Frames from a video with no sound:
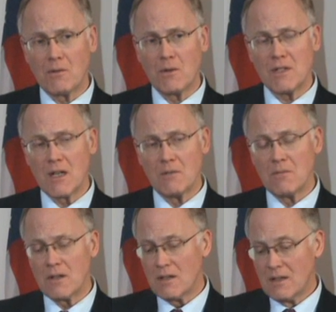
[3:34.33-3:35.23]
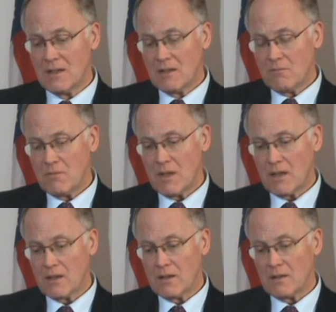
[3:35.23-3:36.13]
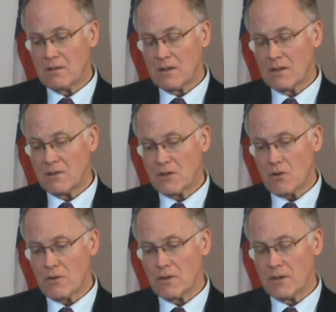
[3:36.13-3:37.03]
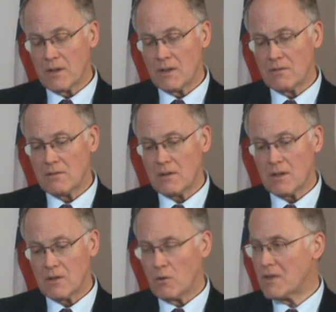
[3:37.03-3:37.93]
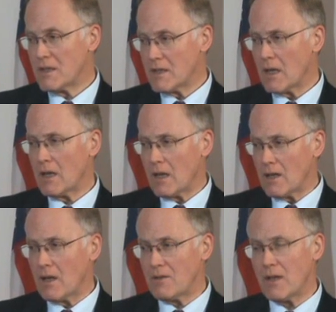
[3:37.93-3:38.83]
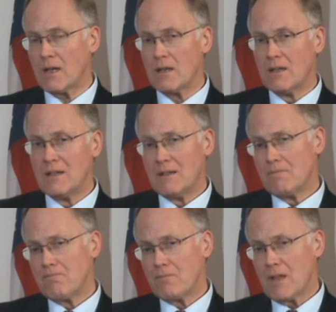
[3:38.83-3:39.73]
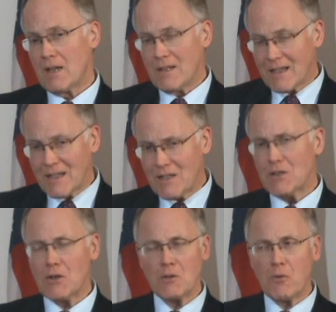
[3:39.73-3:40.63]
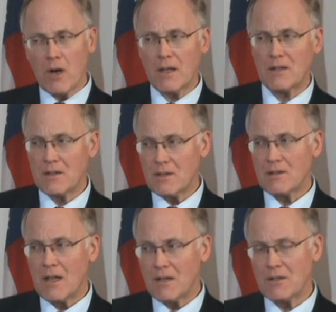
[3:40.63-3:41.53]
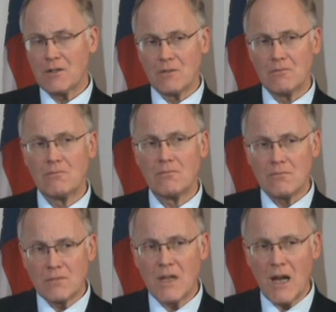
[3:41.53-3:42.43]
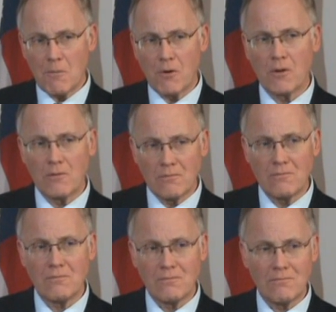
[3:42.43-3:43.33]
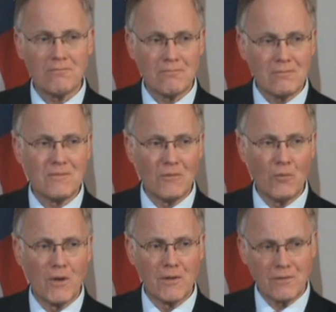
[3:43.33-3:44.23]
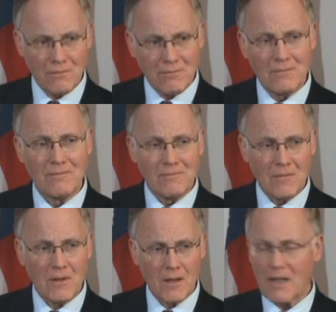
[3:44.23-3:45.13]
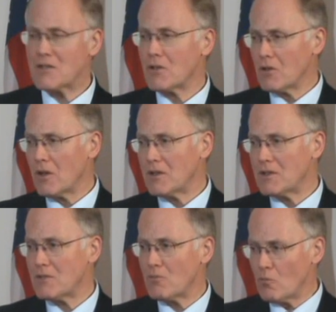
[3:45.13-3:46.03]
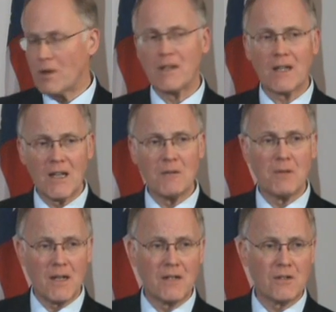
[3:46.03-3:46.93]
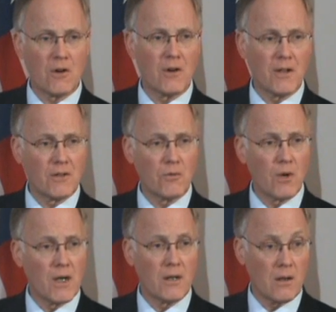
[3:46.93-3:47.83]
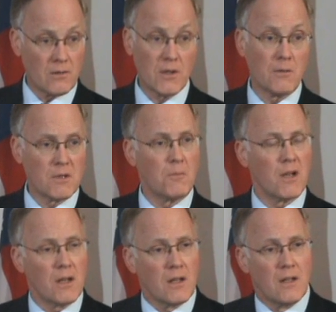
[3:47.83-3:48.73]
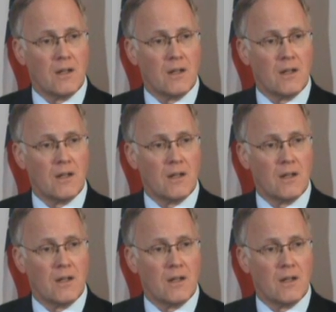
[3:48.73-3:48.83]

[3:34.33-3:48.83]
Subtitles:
The reason I'm being uncertain, Louis, is I think it is a good practice not to tamper with election laws when the campaign is already underway, and ours seems to be.